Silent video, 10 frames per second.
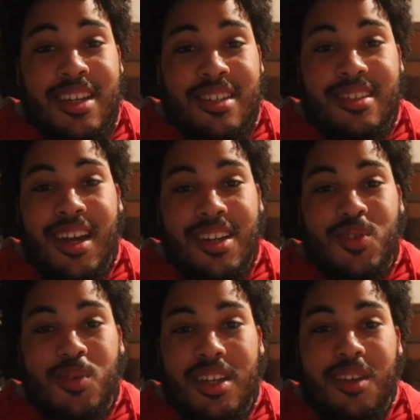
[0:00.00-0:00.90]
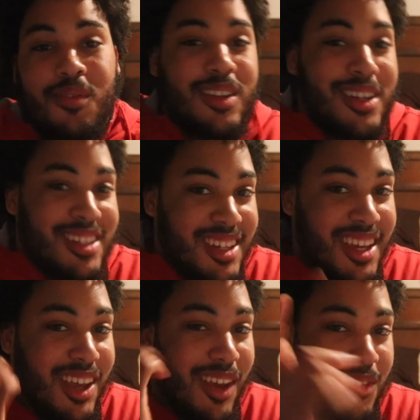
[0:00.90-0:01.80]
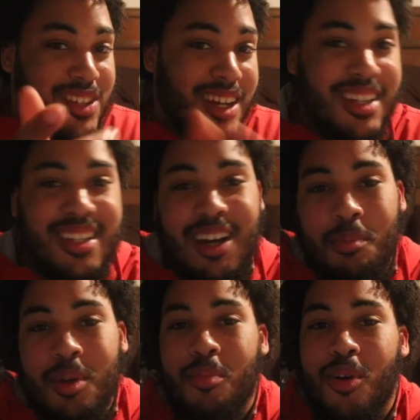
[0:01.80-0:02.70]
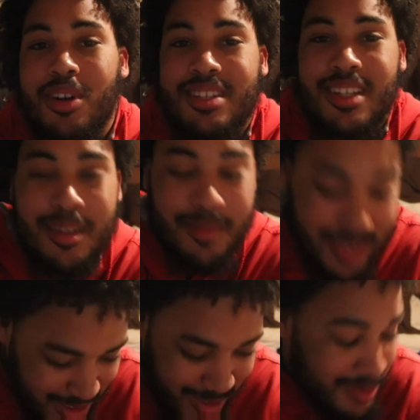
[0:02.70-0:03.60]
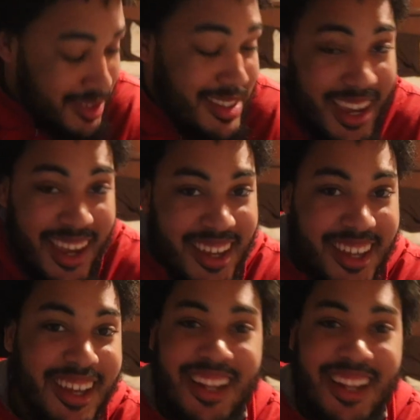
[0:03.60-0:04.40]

That's next week. If you don't, if you're trying to cop your boy some, you know what I'm saying?